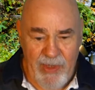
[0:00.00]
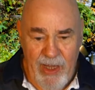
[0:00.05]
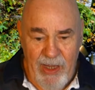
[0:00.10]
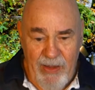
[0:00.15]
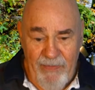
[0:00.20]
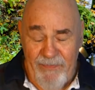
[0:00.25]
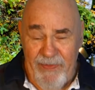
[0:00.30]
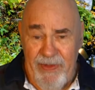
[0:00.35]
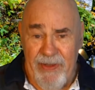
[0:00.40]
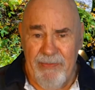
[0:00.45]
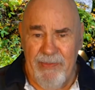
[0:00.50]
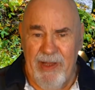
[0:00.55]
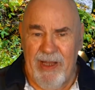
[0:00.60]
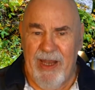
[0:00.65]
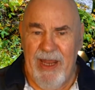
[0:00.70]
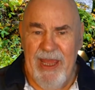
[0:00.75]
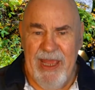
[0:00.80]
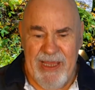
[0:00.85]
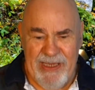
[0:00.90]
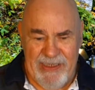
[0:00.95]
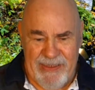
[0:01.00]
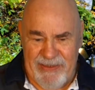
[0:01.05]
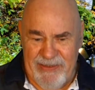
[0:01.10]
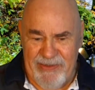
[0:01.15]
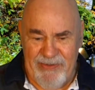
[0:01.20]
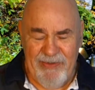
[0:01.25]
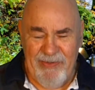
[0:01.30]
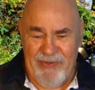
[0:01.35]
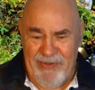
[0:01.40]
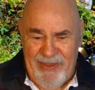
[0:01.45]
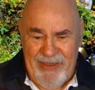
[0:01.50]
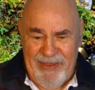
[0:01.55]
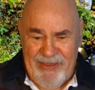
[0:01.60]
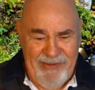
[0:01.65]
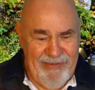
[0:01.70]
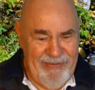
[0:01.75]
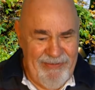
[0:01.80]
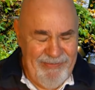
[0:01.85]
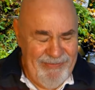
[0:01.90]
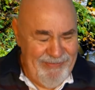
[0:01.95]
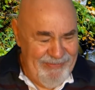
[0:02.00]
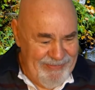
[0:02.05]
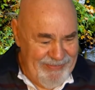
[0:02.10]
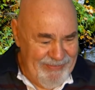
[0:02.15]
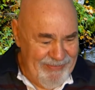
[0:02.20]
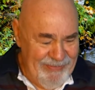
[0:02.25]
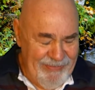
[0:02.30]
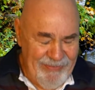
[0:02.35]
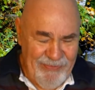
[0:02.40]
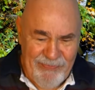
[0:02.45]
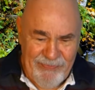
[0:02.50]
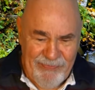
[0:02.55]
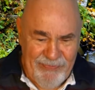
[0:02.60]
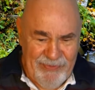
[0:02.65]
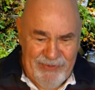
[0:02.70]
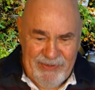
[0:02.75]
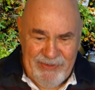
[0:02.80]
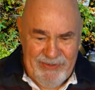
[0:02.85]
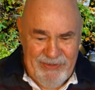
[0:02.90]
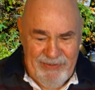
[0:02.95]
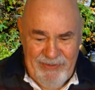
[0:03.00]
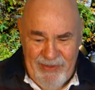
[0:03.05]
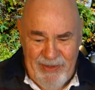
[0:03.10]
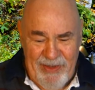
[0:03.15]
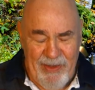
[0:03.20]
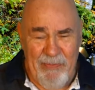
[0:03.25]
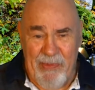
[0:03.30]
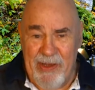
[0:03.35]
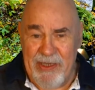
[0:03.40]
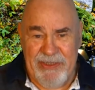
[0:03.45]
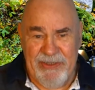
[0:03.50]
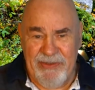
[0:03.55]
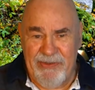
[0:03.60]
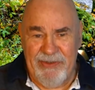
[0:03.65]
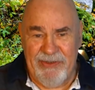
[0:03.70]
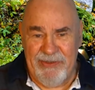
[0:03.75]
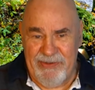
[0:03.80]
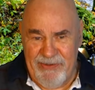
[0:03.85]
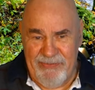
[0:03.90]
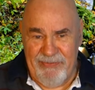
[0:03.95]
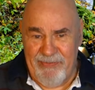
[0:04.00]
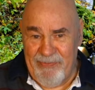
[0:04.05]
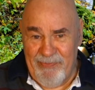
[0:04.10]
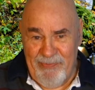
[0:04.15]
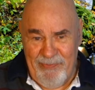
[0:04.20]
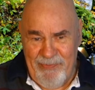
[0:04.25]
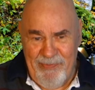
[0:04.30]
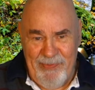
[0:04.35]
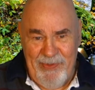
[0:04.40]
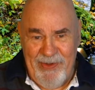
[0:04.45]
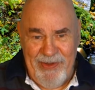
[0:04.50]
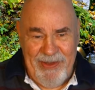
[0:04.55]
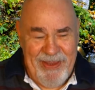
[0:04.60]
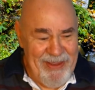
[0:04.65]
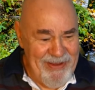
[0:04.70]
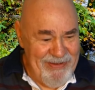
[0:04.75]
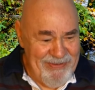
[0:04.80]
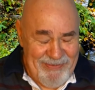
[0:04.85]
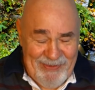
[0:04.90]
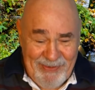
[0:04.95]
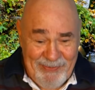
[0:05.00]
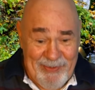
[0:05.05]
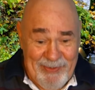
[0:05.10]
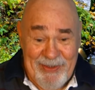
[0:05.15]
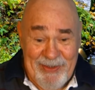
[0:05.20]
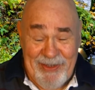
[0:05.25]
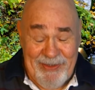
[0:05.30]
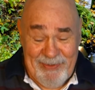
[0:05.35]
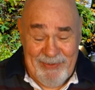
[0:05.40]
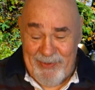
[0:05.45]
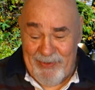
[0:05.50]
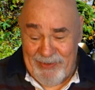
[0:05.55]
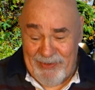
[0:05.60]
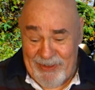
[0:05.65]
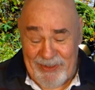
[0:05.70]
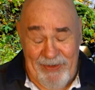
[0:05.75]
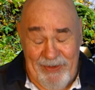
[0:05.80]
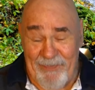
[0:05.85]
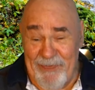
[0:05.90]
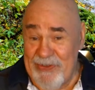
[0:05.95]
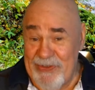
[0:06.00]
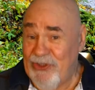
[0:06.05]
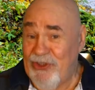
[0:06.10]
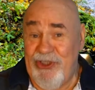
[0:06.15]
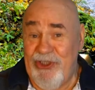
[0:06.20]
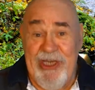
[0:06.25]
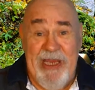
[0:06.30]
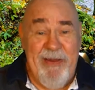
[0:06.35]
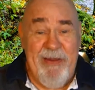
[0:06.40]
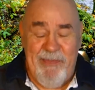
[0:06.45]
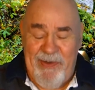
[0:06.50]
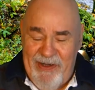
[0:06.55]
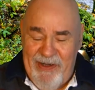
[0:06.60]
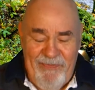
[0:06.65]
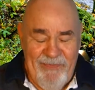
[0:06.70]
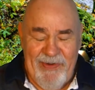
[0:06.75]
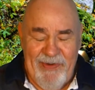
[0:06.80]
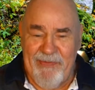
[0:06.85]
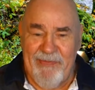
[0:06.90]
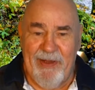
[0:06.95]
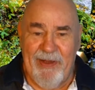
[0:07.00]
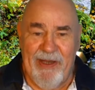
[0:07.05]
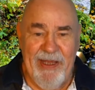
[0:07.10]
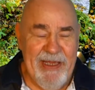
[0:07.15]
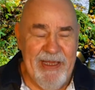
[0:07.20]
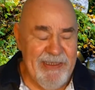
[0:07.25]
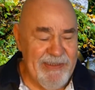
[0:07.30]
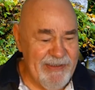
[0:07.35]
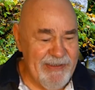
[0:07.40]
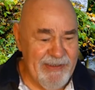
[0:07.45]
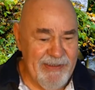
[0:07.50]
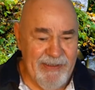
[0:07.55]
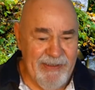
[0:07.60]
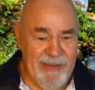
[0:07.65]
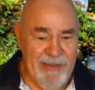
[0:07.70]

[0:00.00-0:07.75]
I can feel my legs, like the muscles, they're a different shape and everything in my legs.